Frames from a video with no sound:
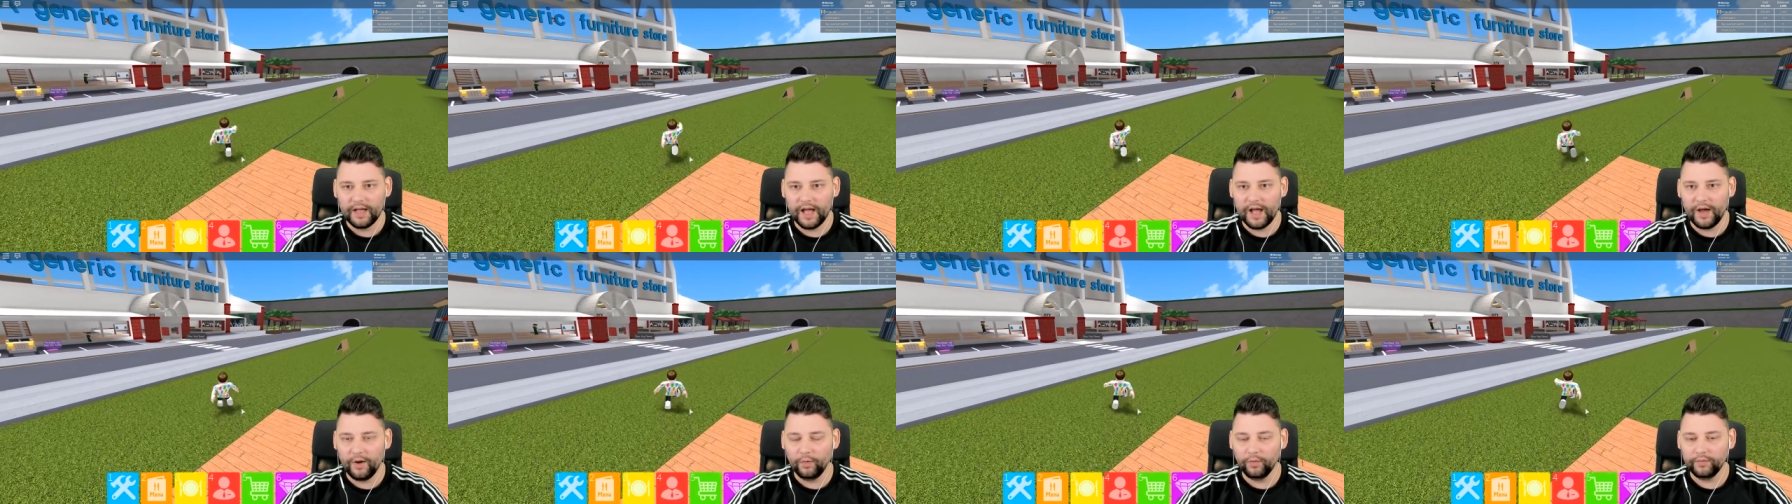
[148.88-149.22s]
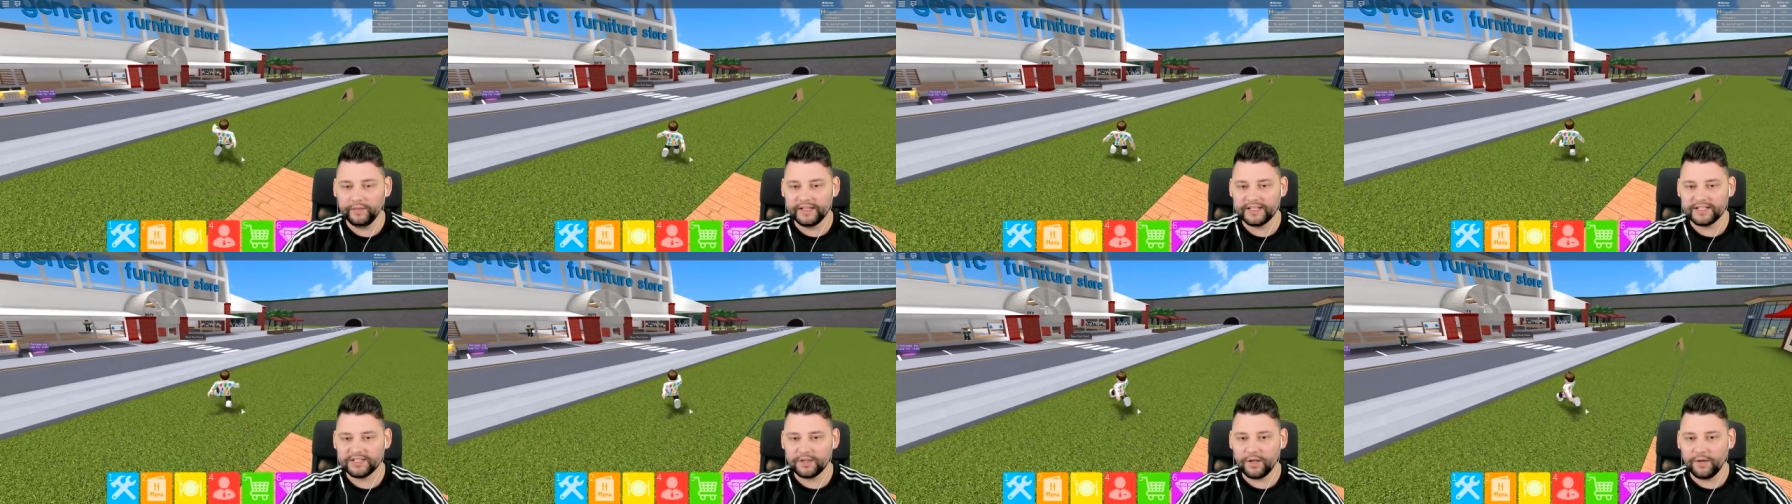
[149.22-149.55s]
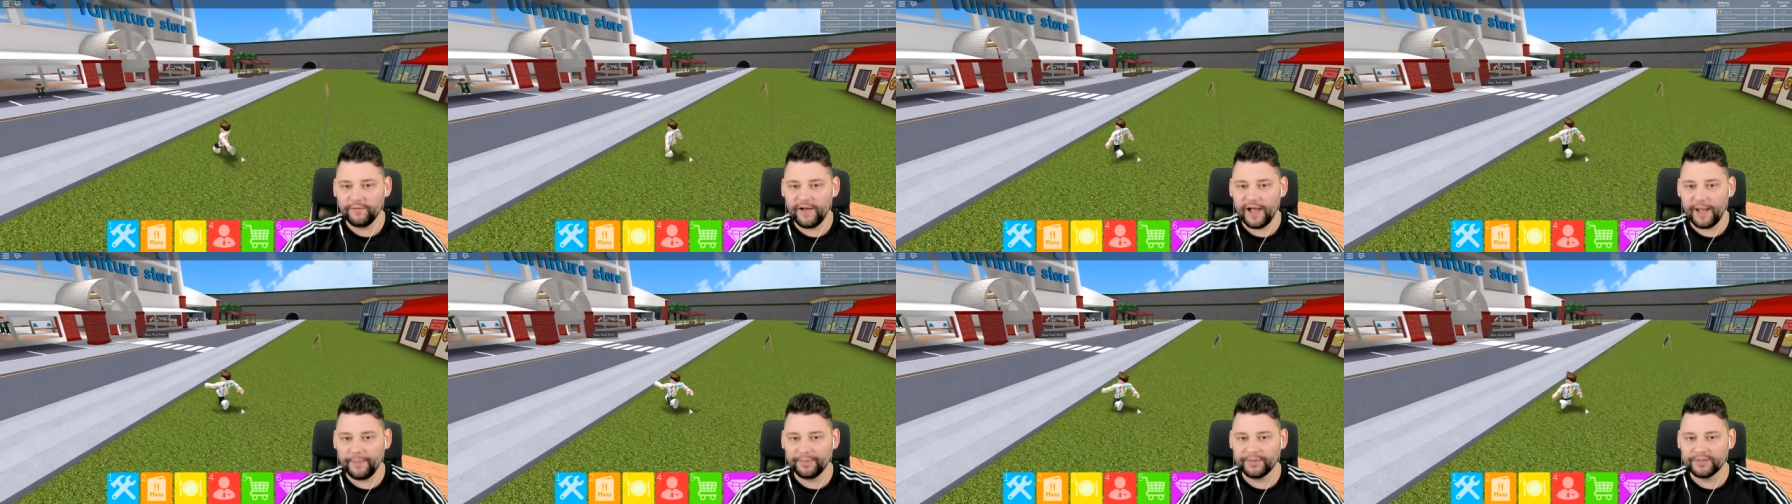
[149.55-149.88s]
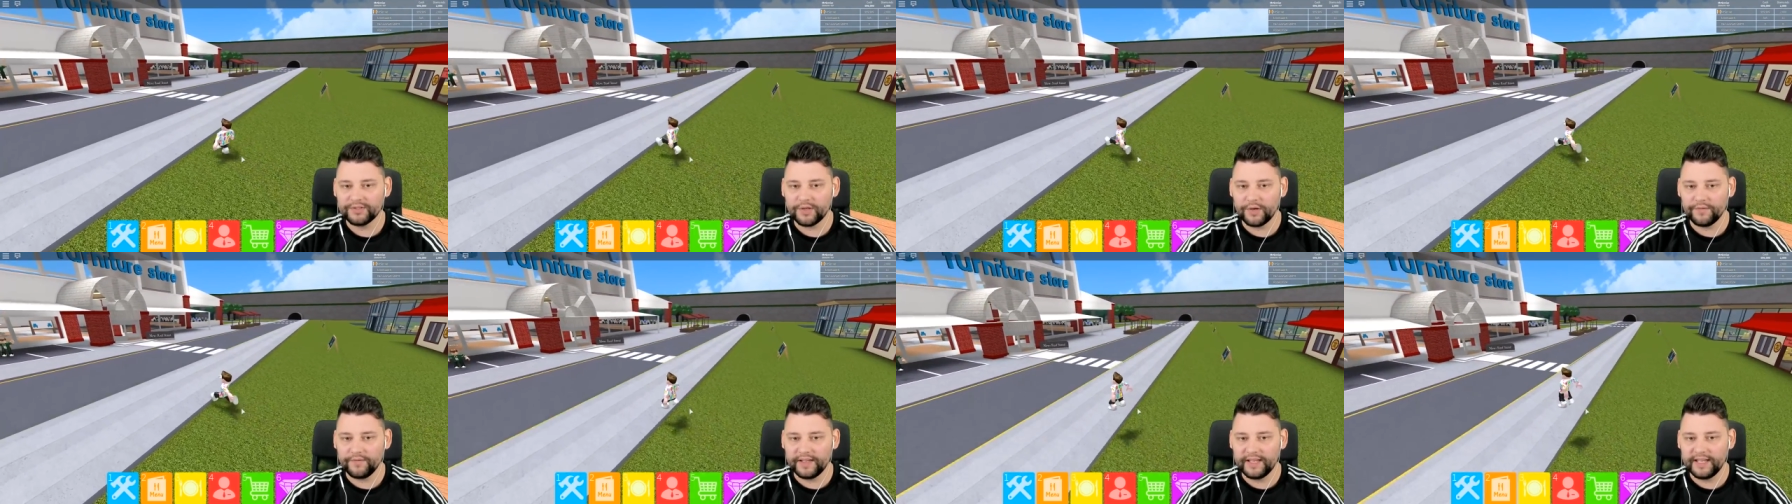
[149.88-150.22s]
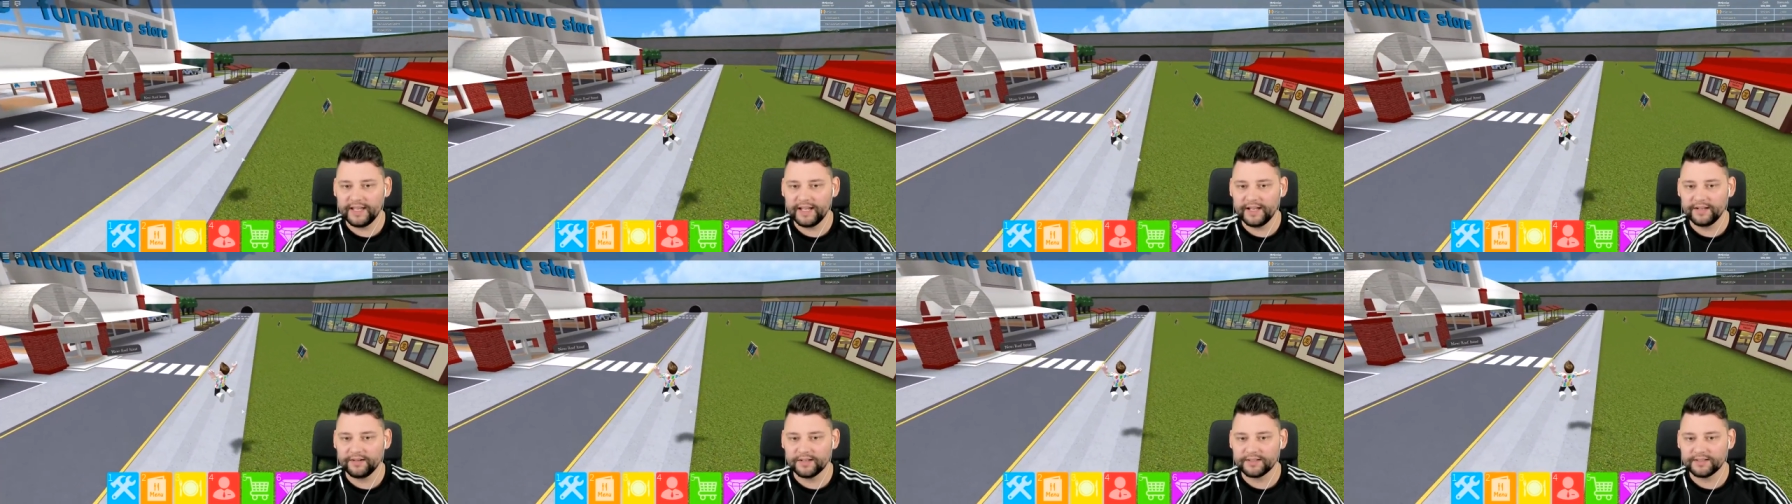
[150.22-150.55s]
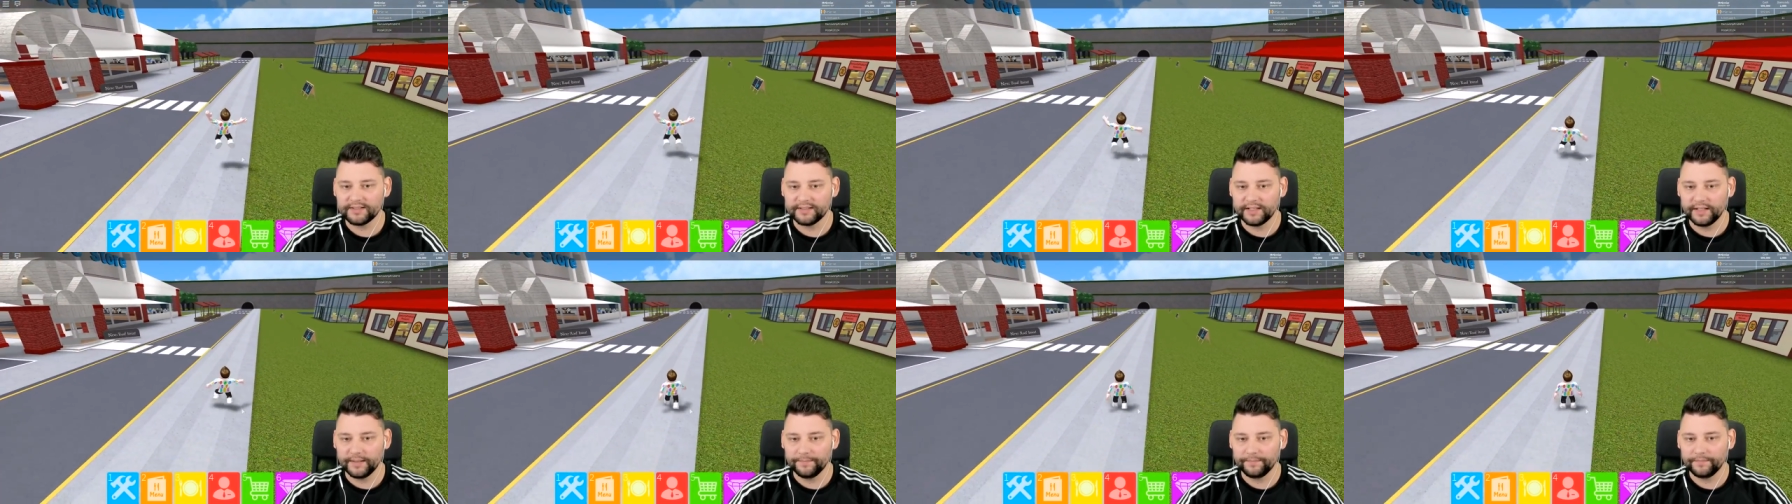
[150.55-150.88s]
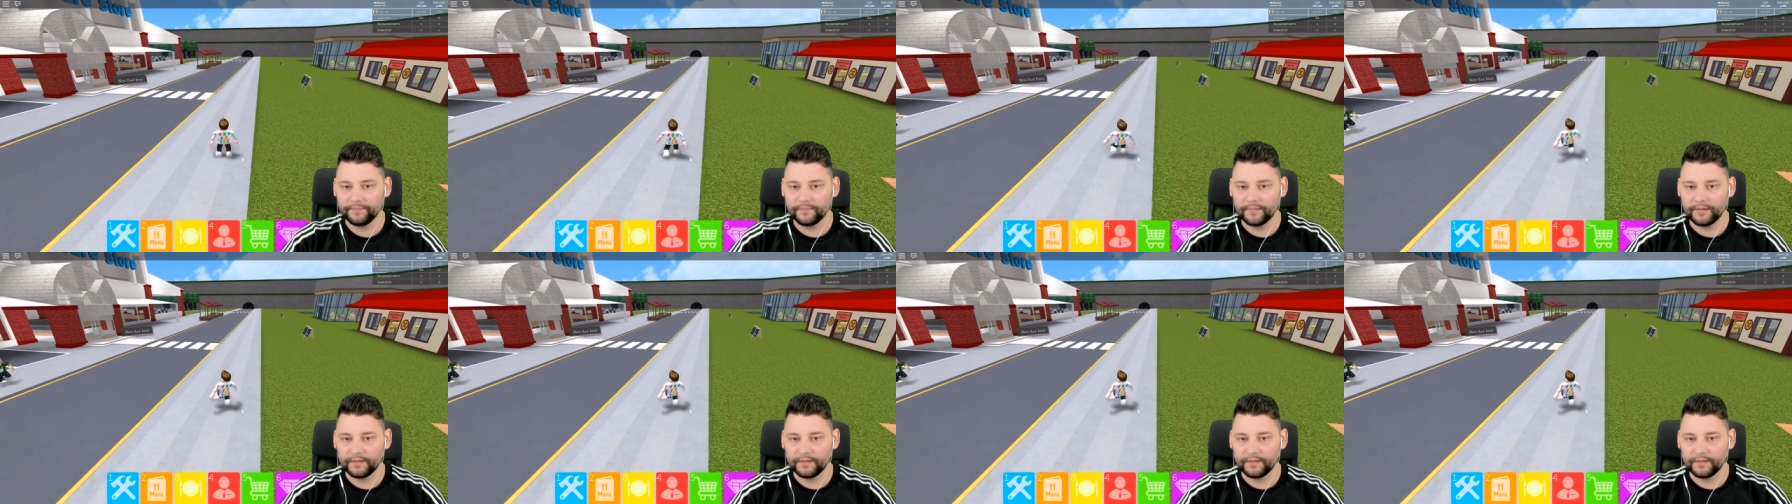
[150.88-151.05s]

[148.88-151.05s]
Uh, all this stuff happens over here, doesn't it?